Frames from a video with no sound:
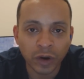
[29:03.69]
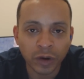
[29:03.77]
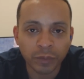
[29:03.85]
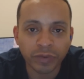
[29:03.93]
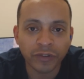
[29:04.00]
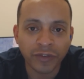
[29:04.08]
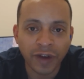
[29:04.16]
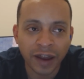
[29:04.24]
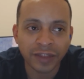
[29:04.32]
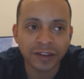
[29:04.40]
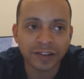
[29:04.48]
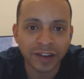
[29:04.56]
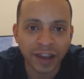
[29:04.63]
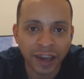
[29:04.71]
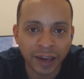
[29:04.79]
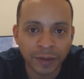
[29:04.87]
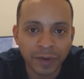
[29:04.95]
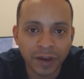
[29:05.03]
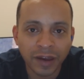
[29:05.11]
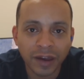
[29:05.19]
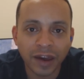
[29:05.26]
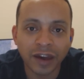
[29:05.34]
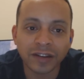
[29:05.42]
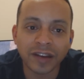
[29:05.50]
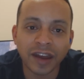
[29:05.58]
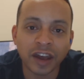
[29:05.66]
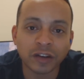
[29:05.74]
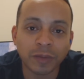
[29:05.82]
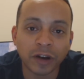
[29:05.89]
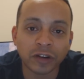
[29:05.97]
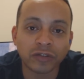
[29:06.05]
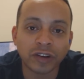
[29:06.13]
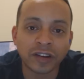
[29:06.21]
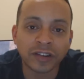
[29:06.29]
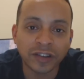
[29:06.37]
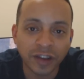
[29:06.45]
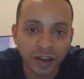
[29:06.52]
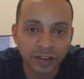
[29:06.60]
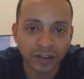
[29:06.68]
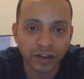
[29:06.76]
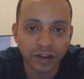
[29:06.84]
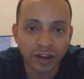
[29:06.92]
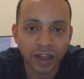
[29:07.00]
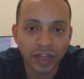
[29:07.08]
One provide the same as the Xbox 360?